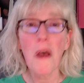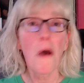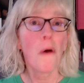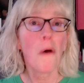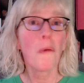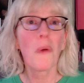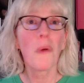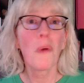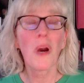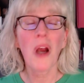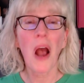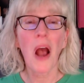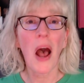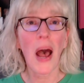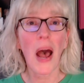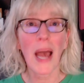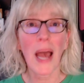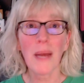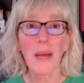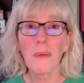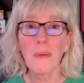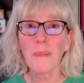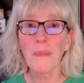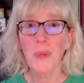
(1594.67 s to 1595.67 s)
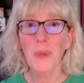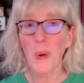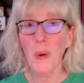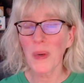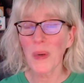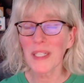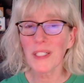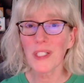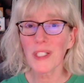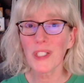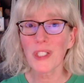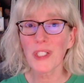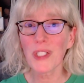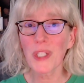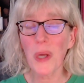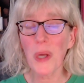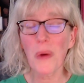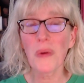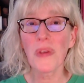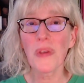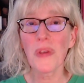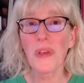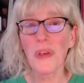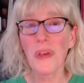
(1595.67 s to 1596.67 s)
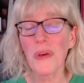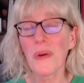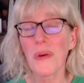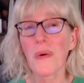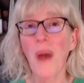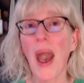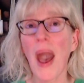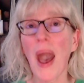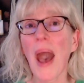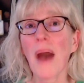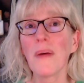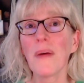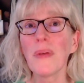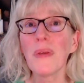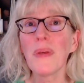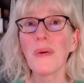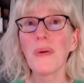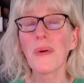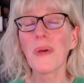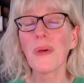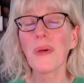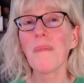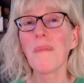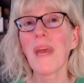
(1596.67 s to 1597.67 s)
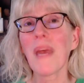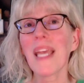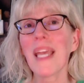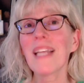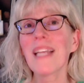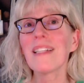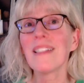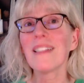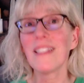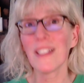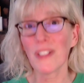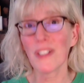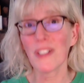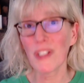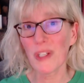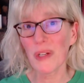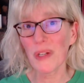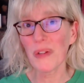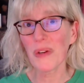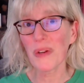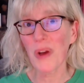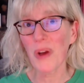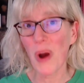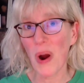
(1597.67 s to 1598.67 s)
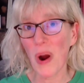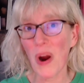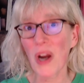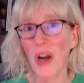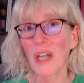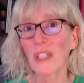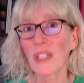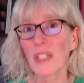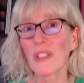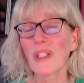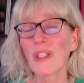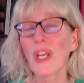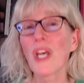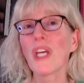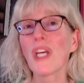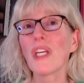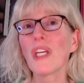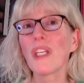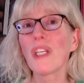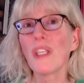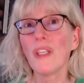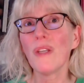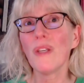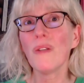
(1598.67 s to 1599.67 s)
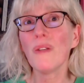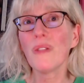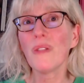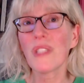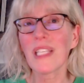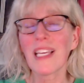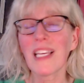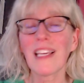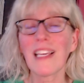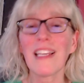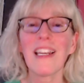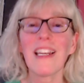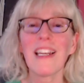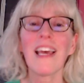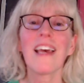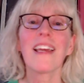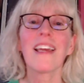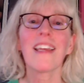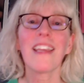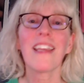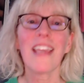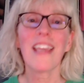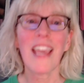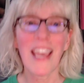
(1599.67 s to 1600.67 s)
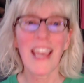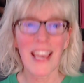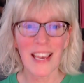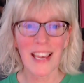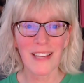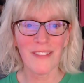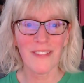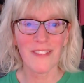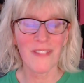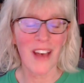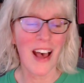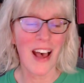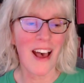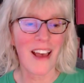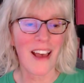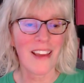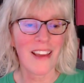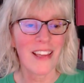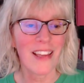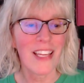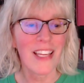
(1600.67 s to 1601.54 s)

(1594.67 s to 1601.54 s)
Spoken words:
where I'm going to show you how you can make digital cards using Canva.